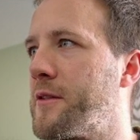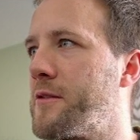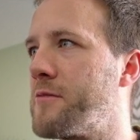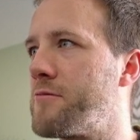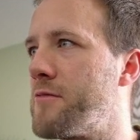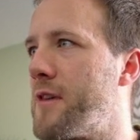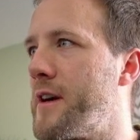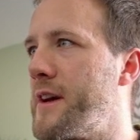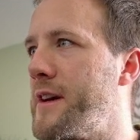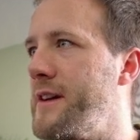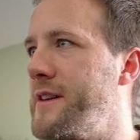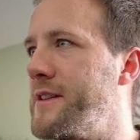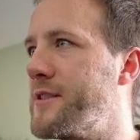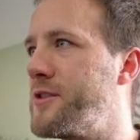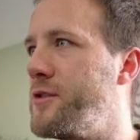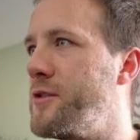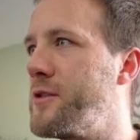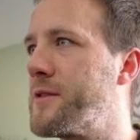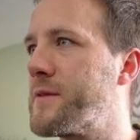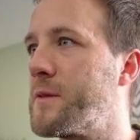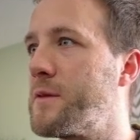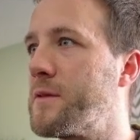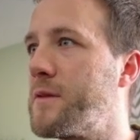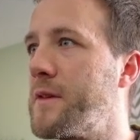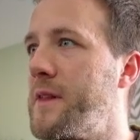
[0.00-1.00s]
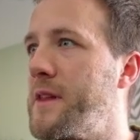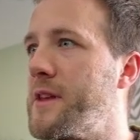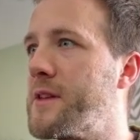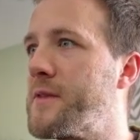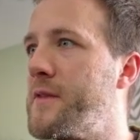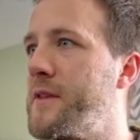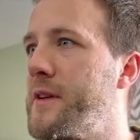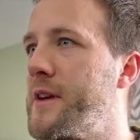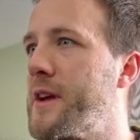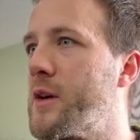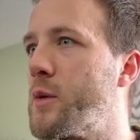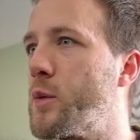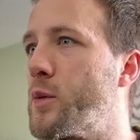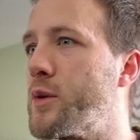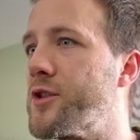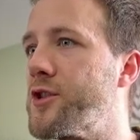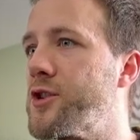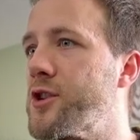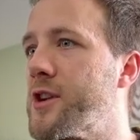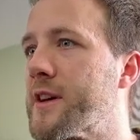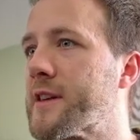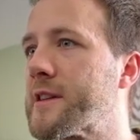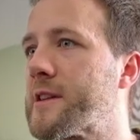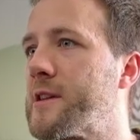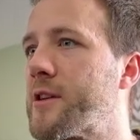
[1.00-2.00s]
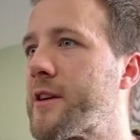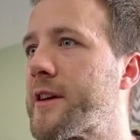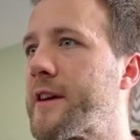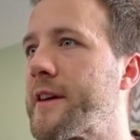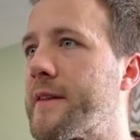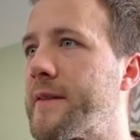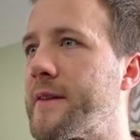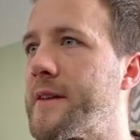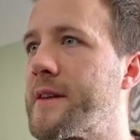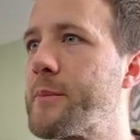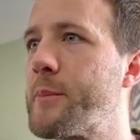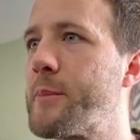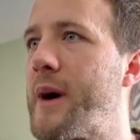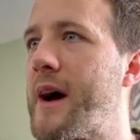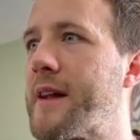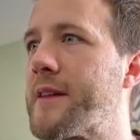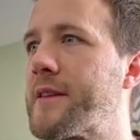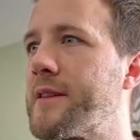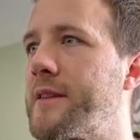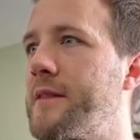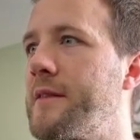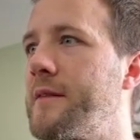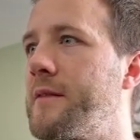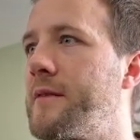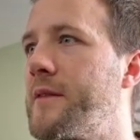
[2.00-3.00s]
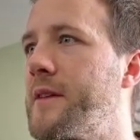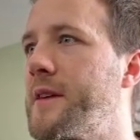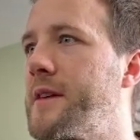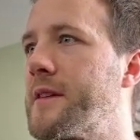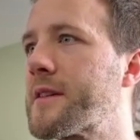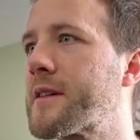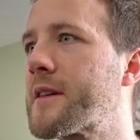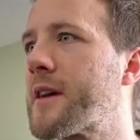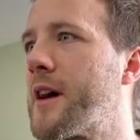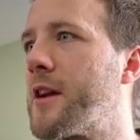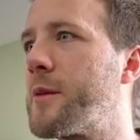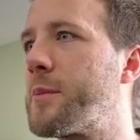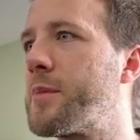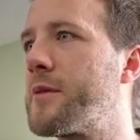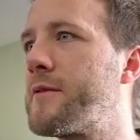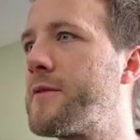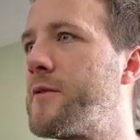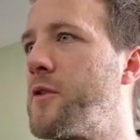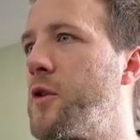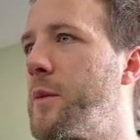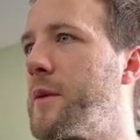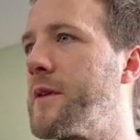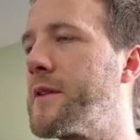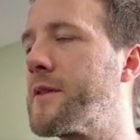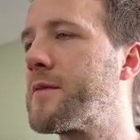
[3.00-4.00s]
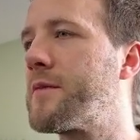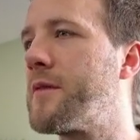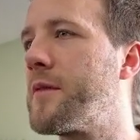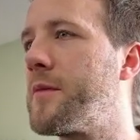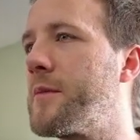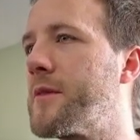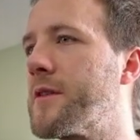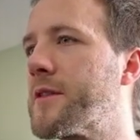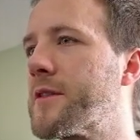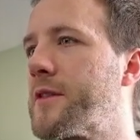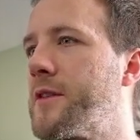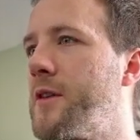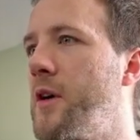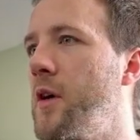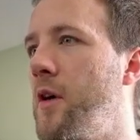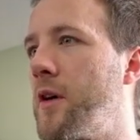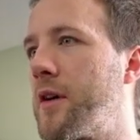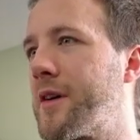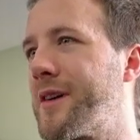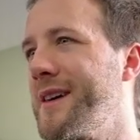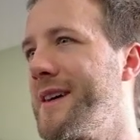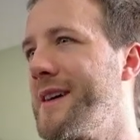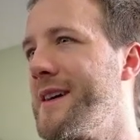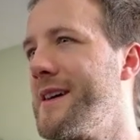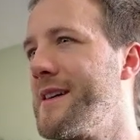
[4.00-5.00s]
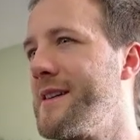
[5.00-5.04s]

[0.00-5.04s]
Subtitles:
right is useful for this video. We're just looking at this pattern, this kind of performance from the stock.